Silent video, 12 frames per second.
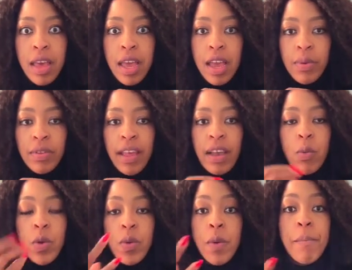it was like
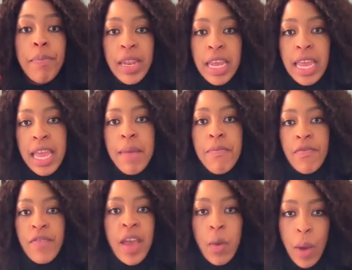we were bidding him
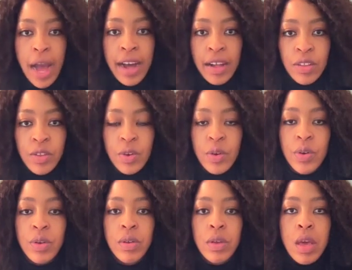farewell,
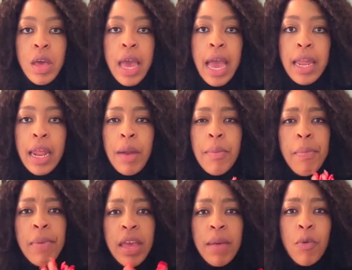And I
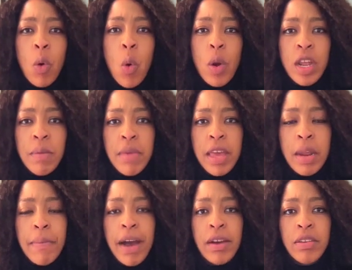remember him calling me at
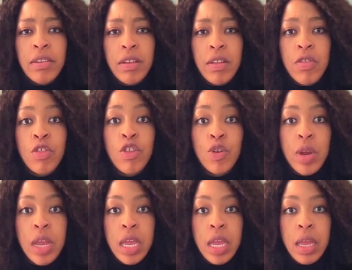about
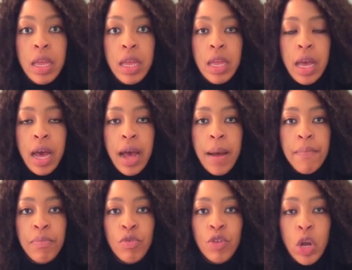3
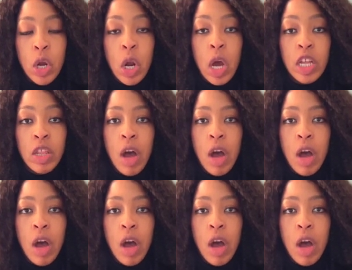o'clock in the